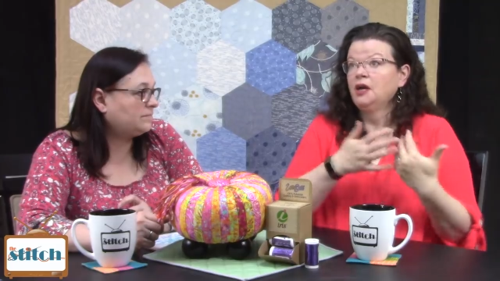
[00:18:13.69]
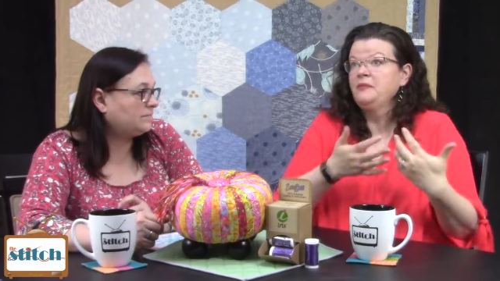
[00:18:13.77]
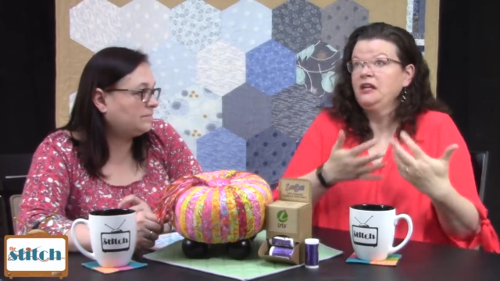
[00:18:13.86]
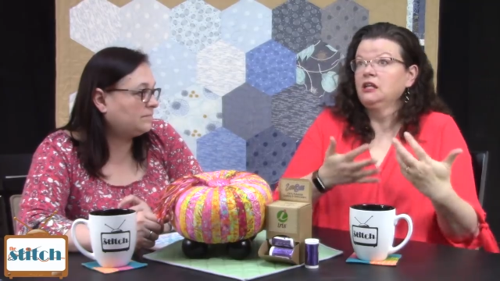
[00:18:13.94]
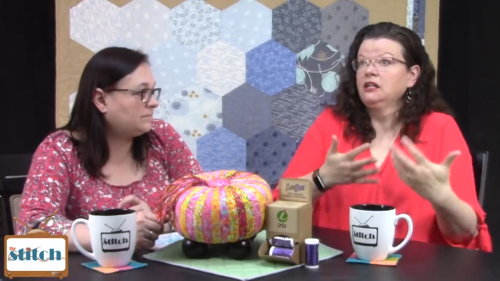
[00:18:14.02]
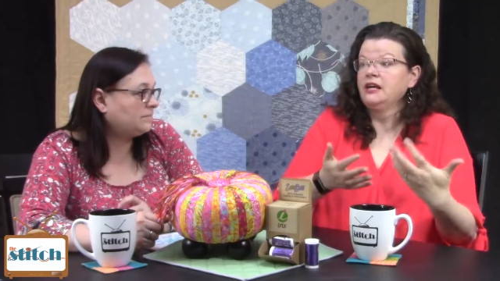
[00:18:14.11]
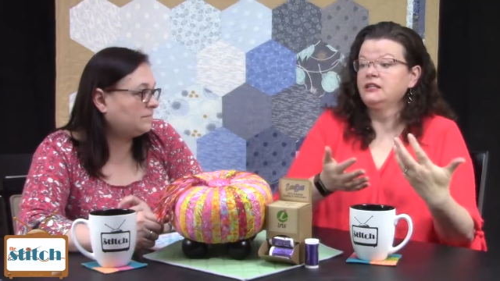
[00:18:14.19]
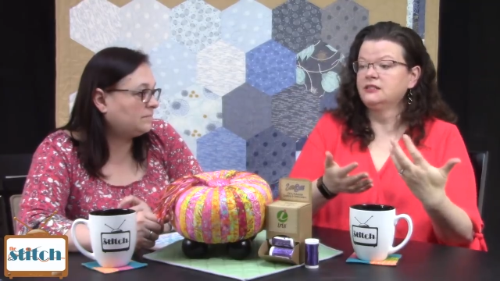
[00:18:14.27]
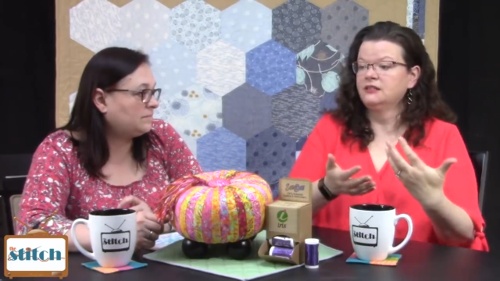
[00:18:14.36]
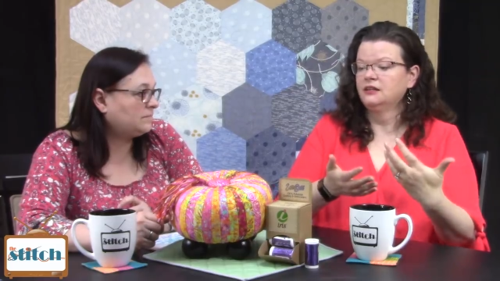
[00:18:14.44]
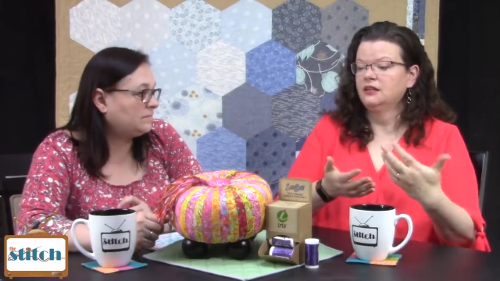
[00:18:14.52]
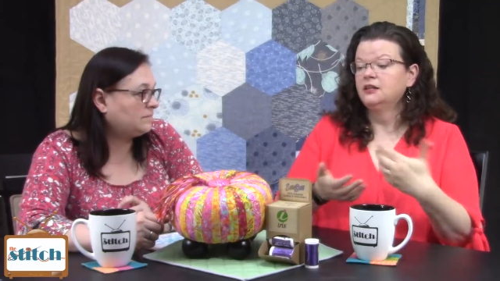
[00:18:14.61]
Speaker 1: I mean,
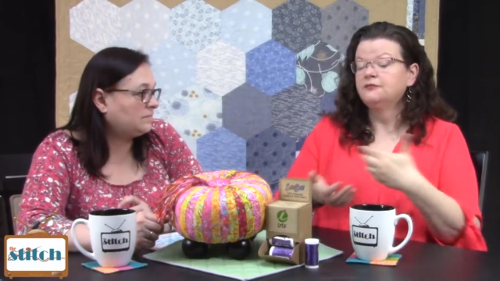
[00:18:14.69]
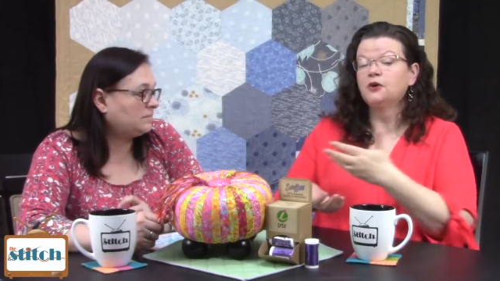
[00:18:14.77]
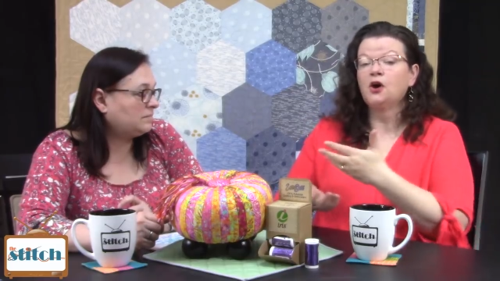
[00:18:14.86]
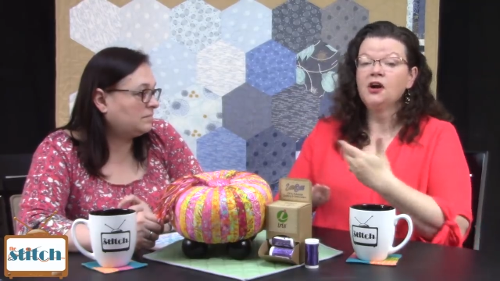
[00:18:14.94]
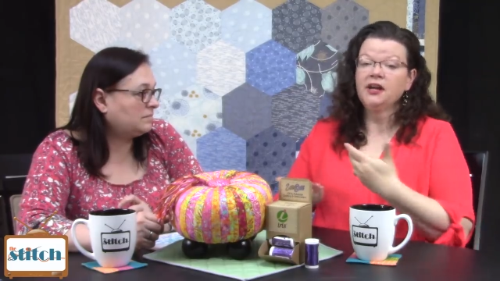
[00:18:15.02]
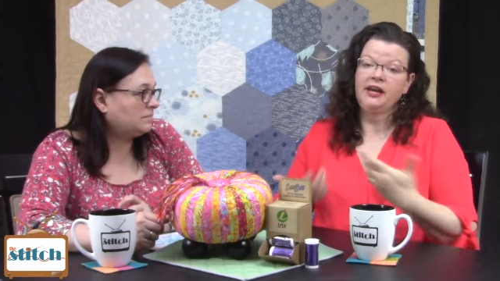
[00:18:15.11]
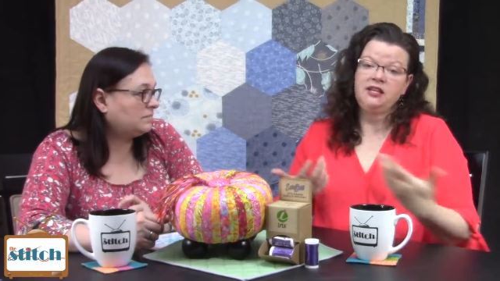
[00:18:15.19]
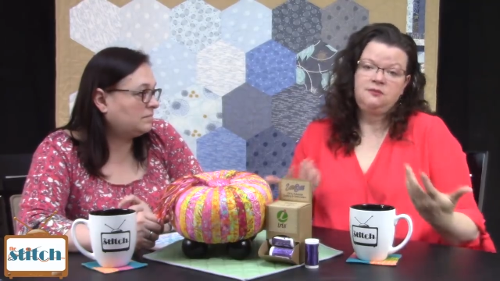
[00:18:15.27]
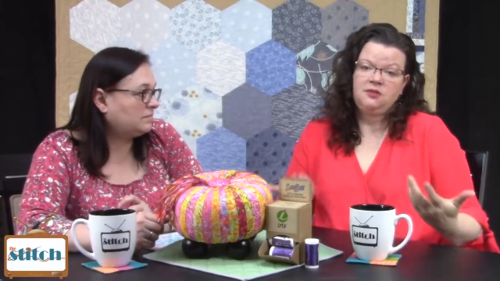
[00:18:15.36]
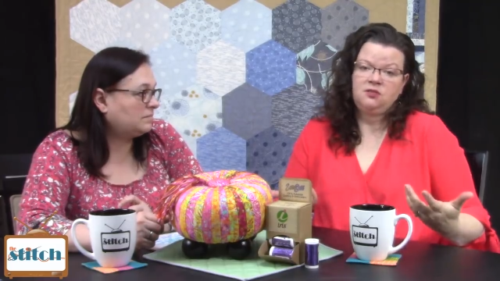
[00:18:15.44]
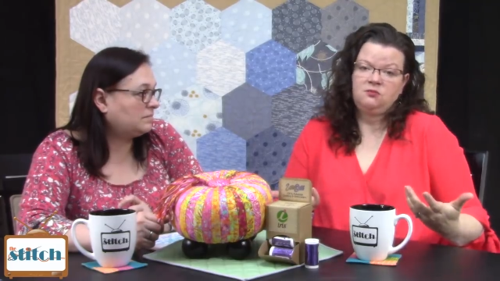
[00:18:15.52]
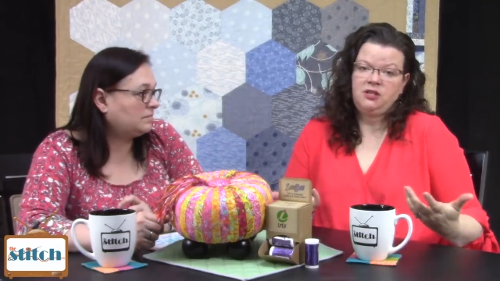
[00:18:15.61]
unless for our case
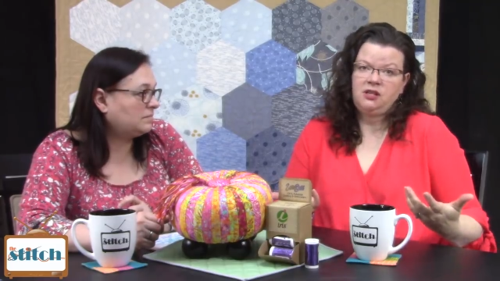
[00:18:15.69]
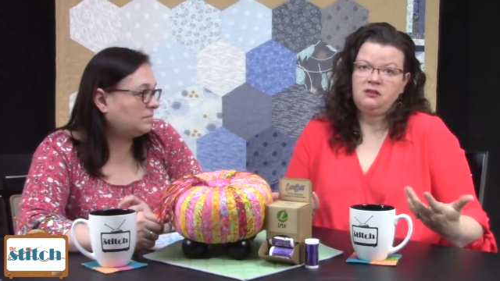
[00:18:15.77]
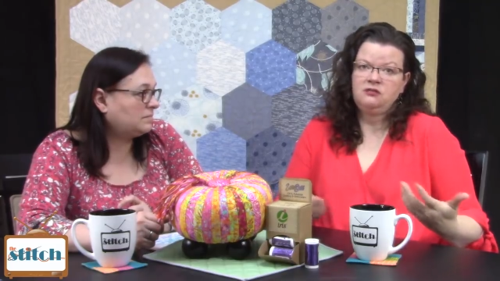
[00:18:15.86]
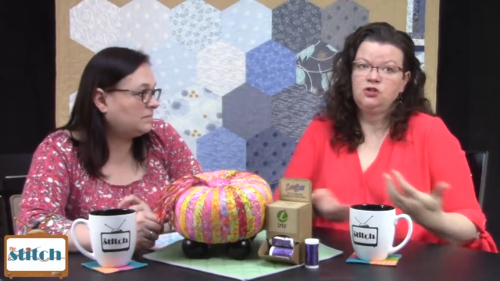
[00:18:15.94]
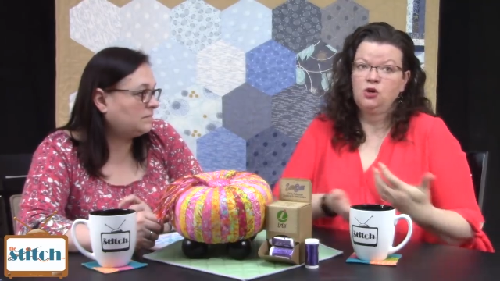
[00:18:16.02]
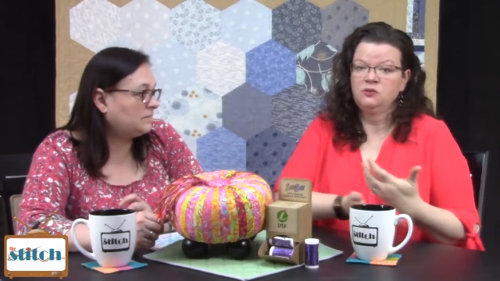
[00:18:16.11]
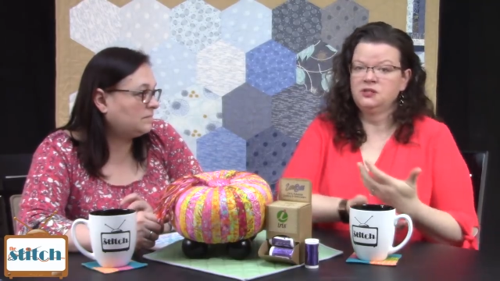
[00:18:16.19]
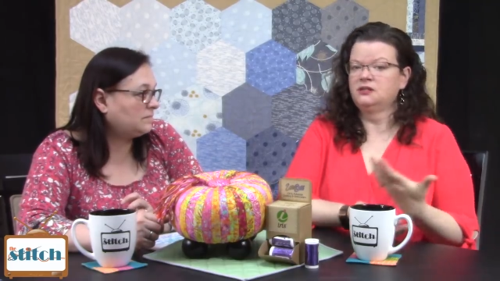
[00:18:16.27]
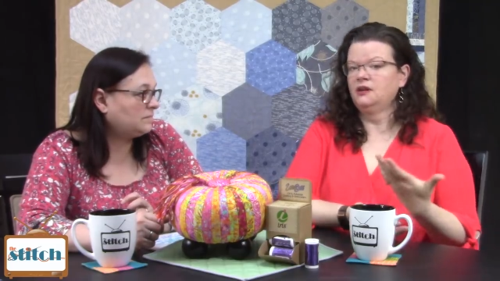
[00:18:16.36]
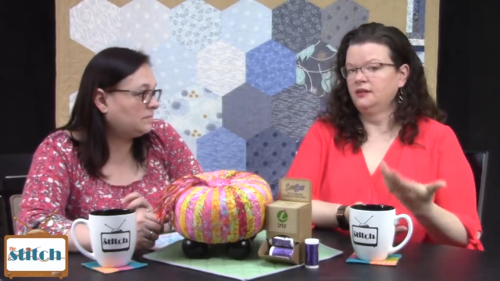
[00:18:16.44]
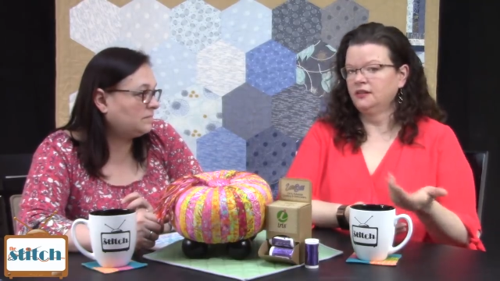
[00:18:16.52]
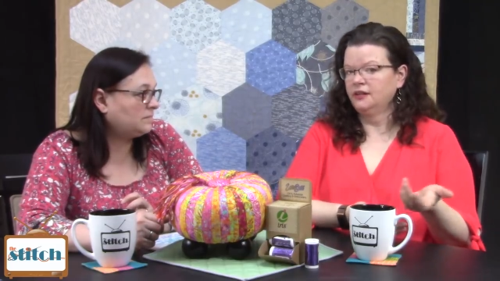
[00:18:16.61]
because we don't
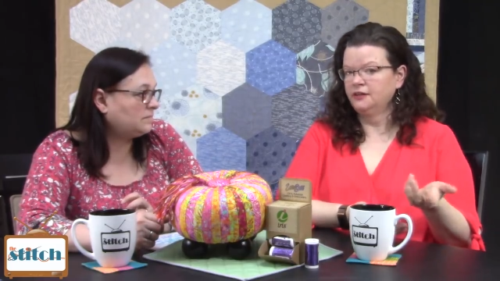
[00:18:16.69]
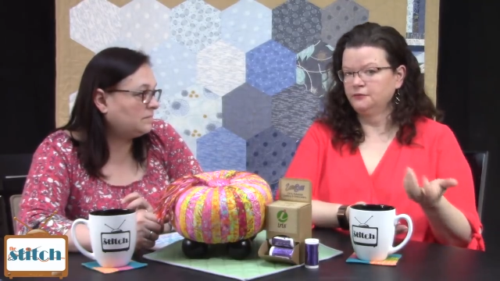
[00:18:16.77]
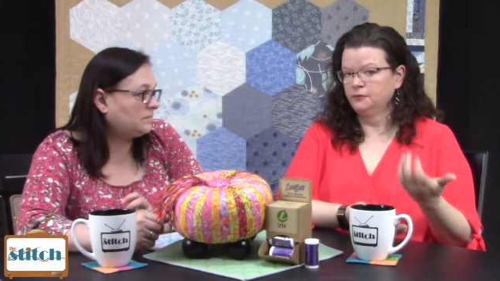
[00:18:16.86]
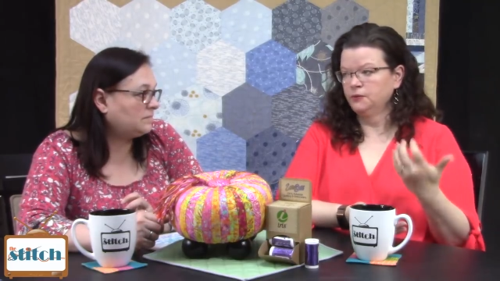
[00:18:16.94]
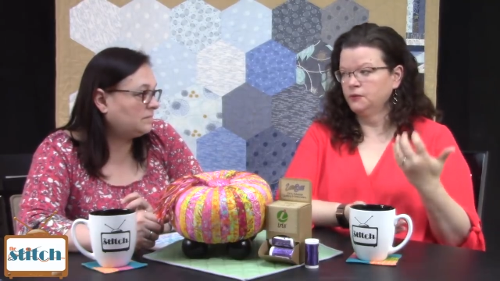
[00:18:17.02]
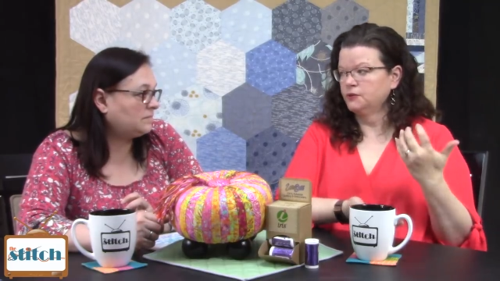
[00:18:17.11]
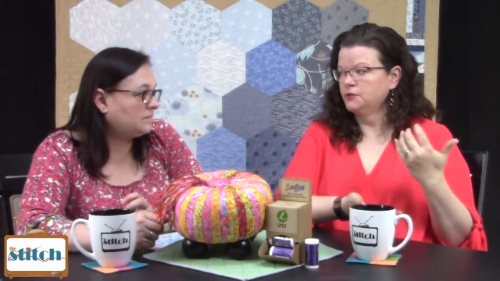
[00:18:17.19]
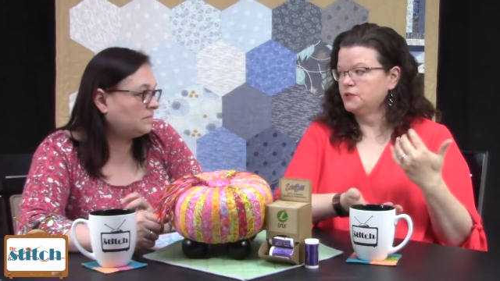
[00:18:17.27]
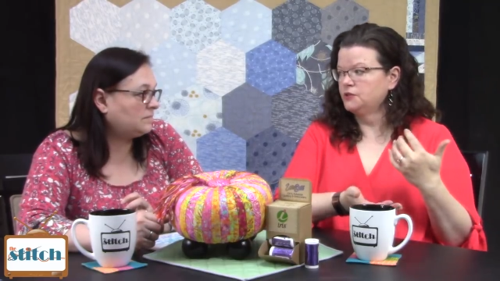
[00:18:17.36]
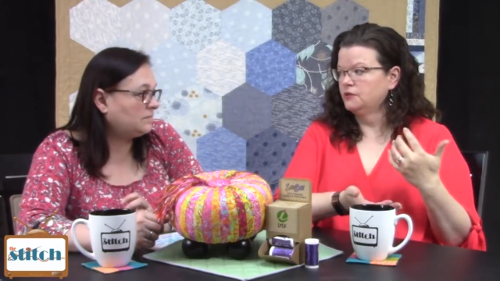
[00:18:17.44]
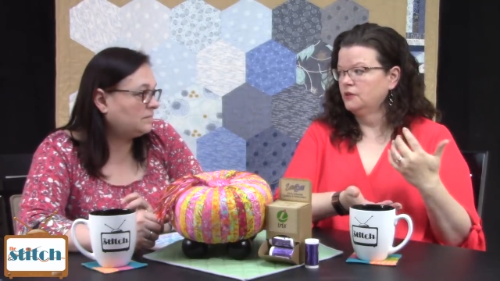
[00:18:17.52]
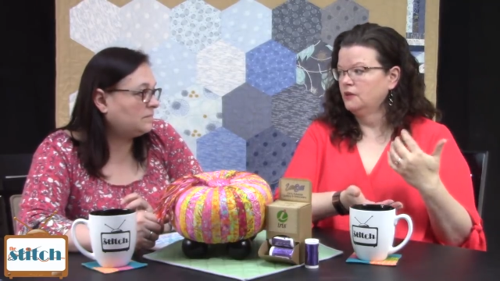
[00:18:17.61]
design a lot of rulers.